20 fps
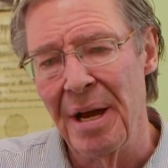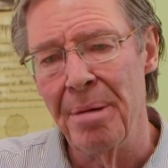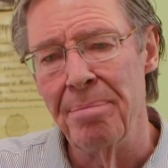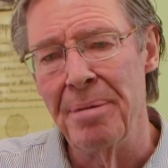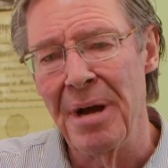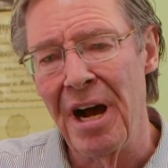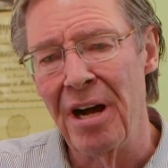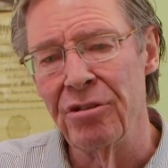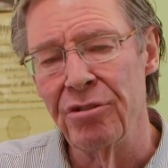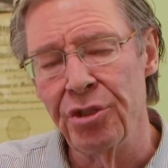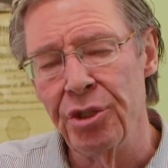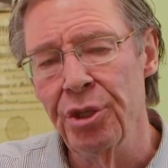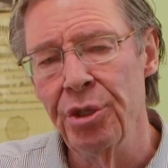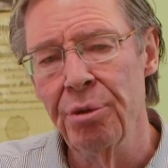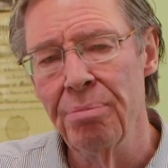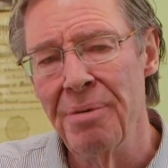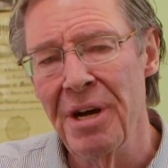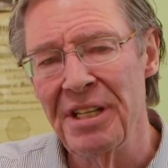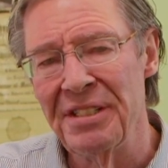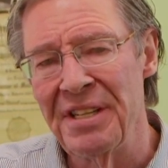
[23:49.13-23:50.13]
about 2
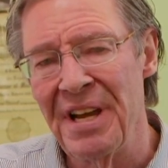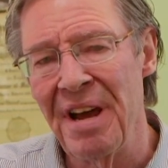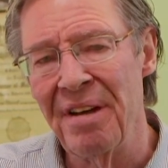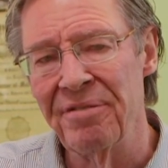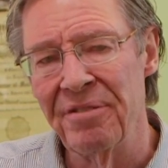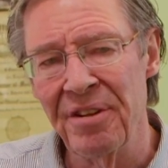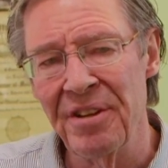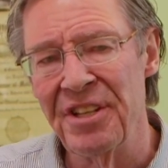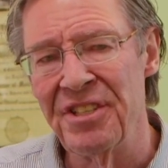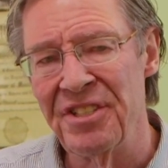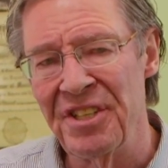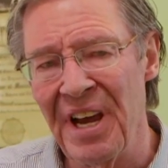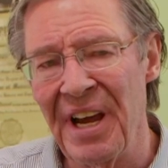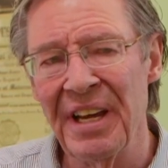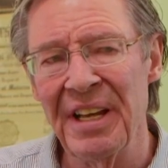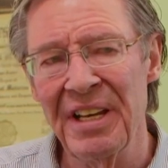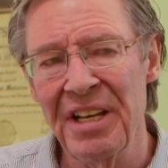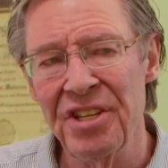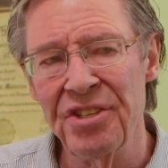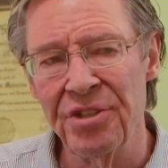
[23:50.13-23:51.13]
months after the
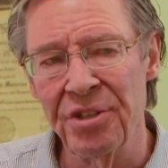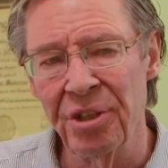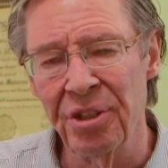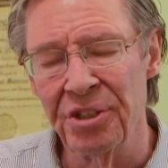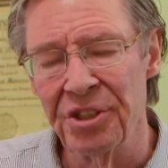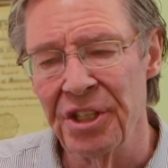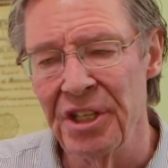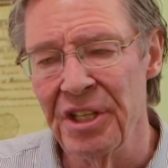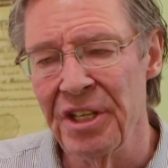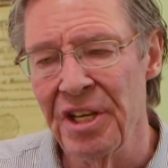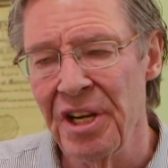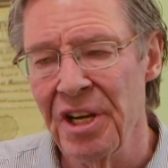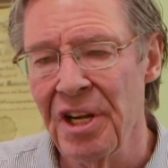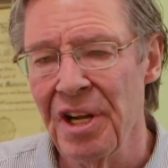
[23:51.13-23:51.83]
second insertion,